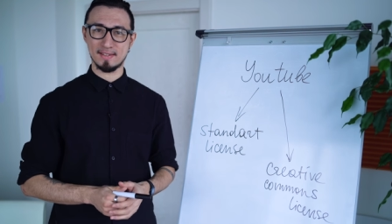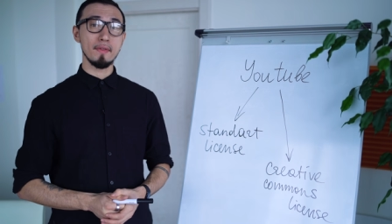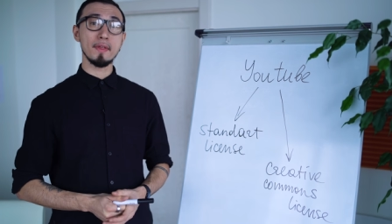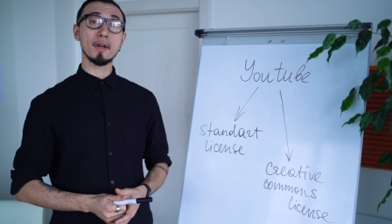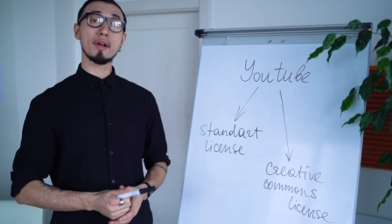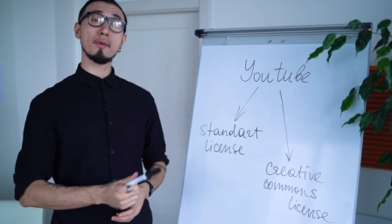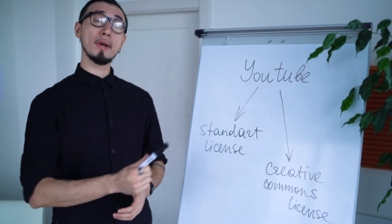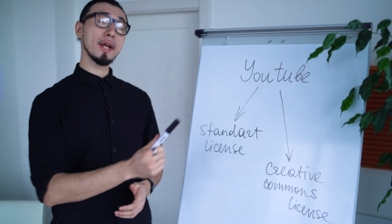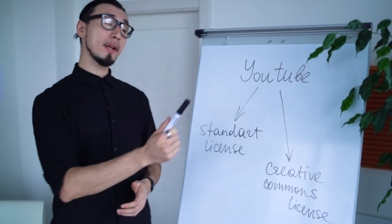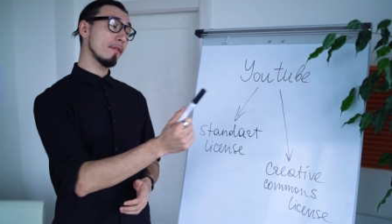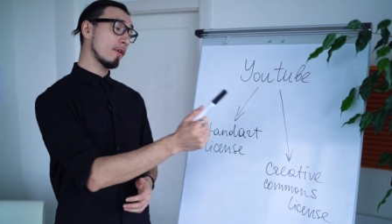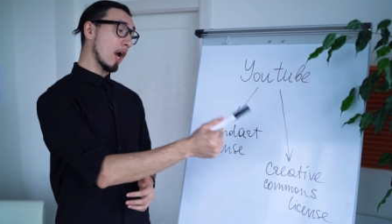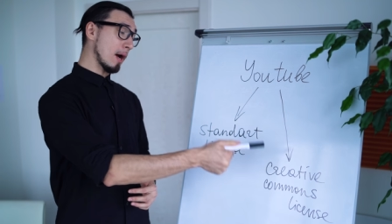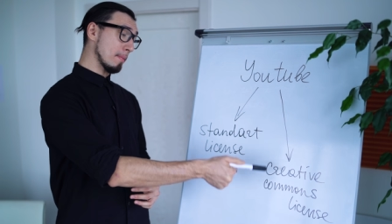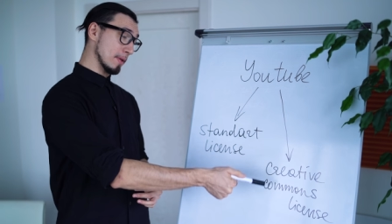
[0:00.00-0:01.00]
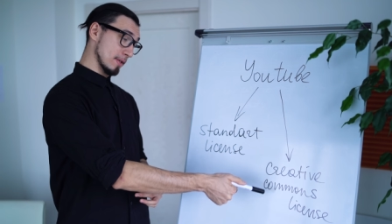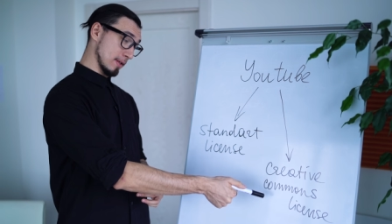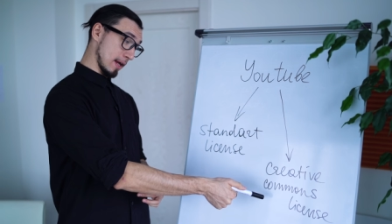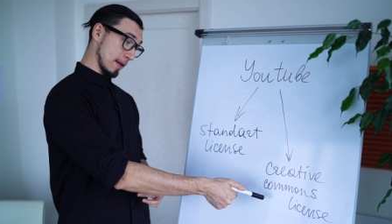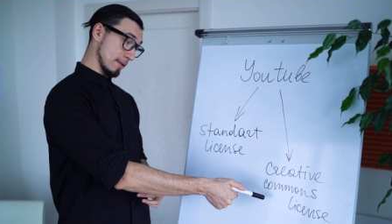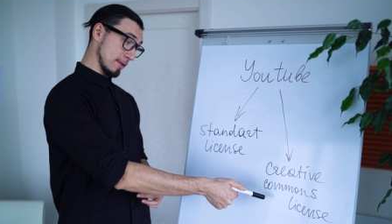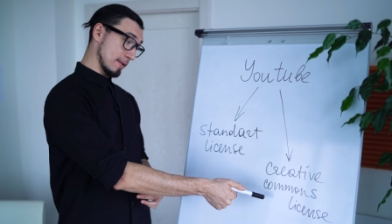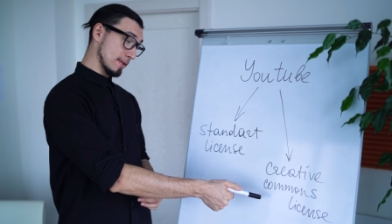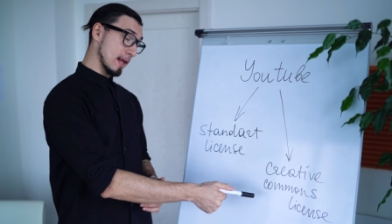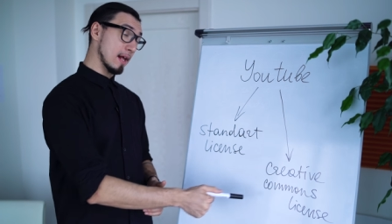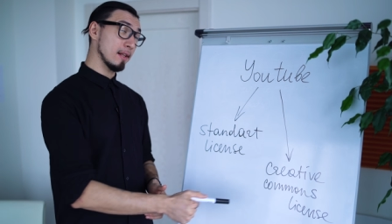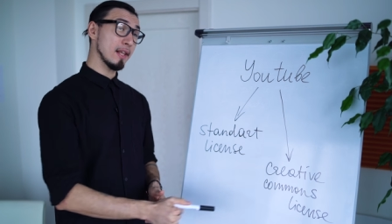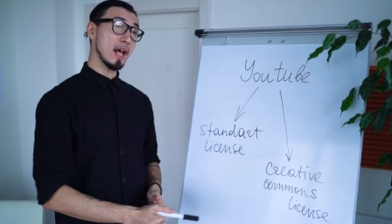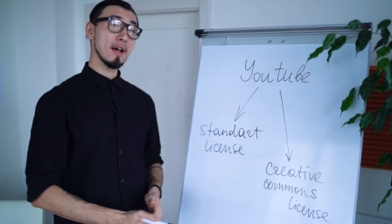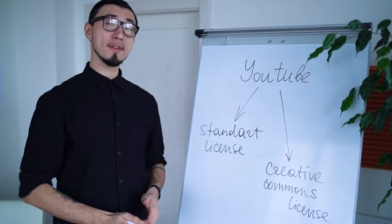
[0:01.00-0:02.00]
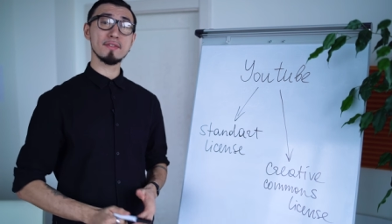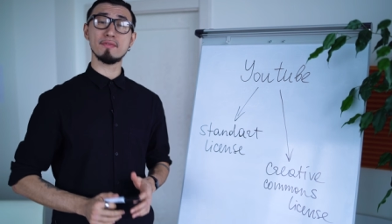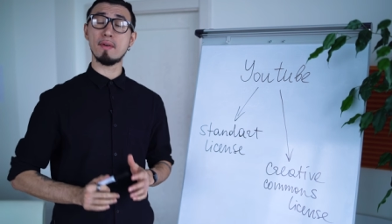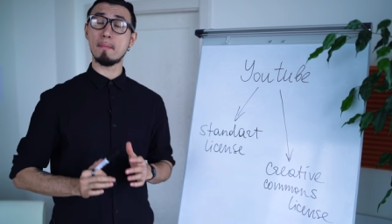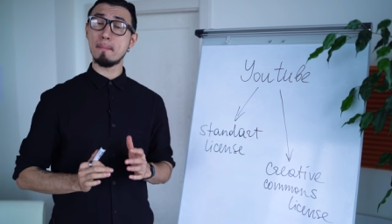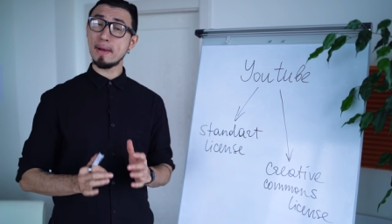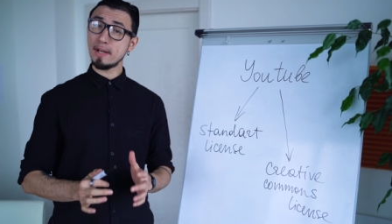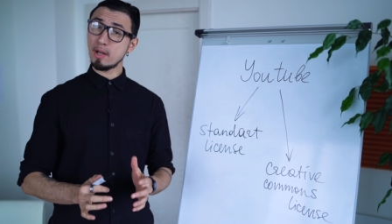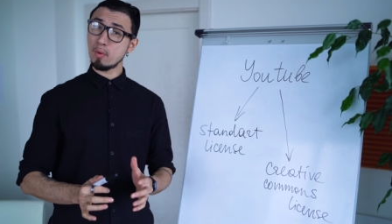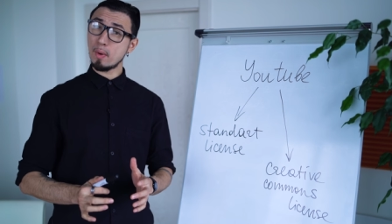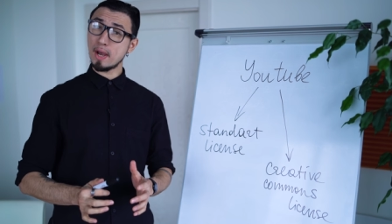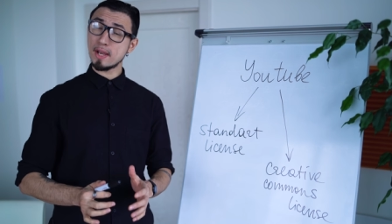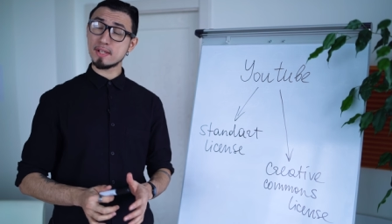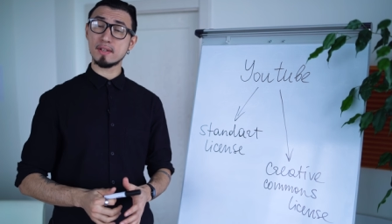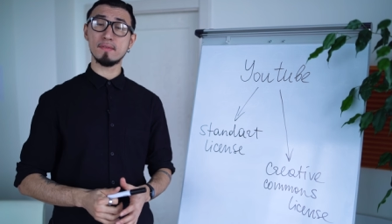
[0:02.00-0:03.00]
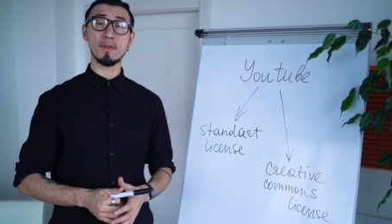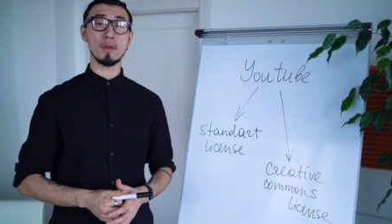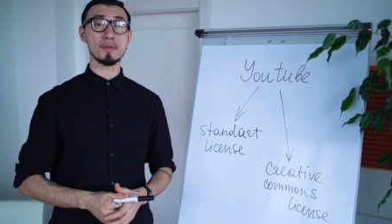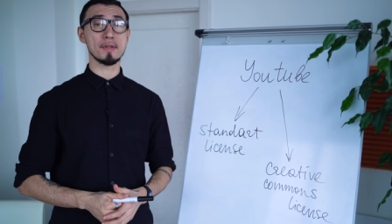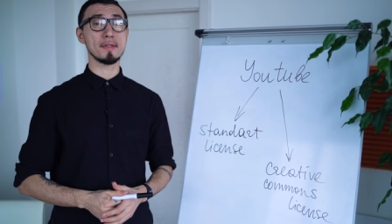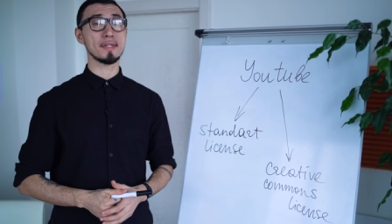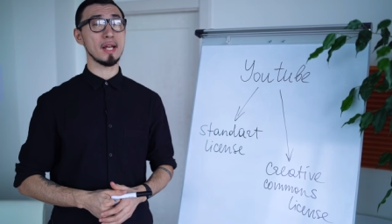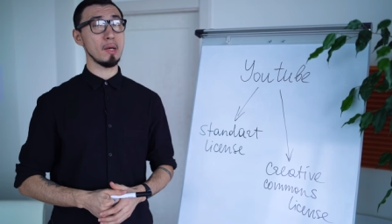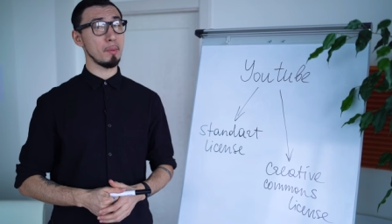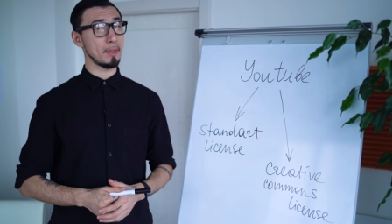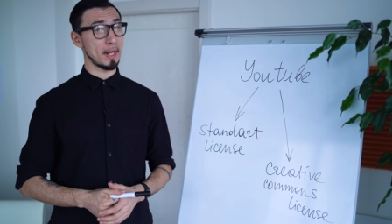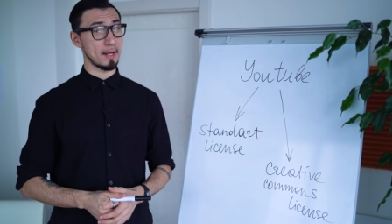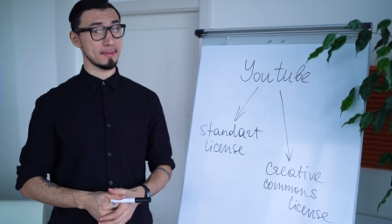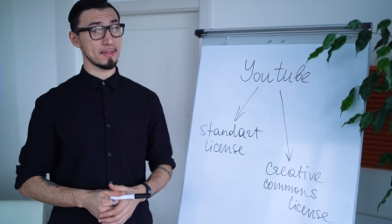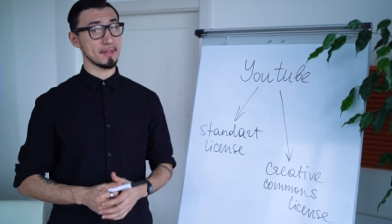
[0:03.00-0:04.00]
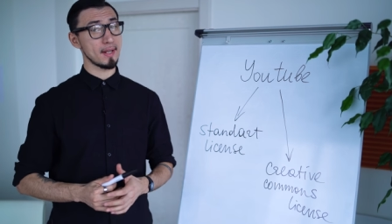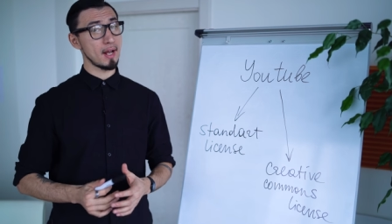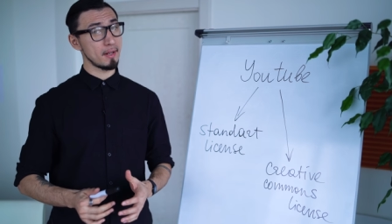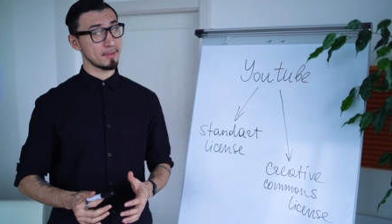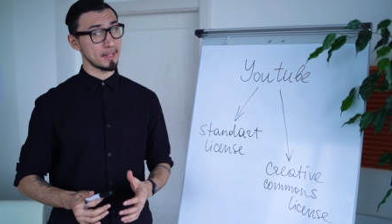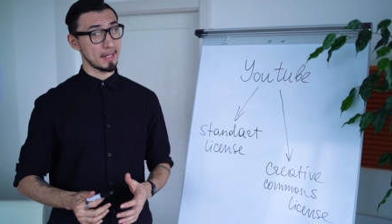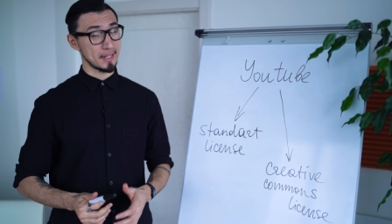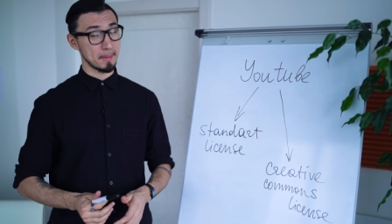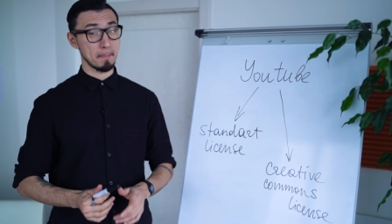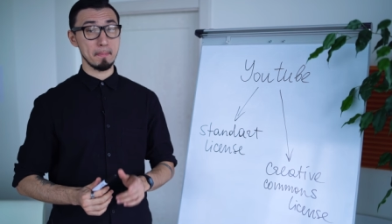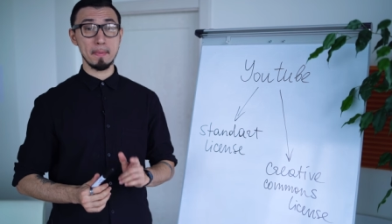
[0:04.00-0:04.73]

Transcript: The Creative Commons license allows for many ways of using someone else's content,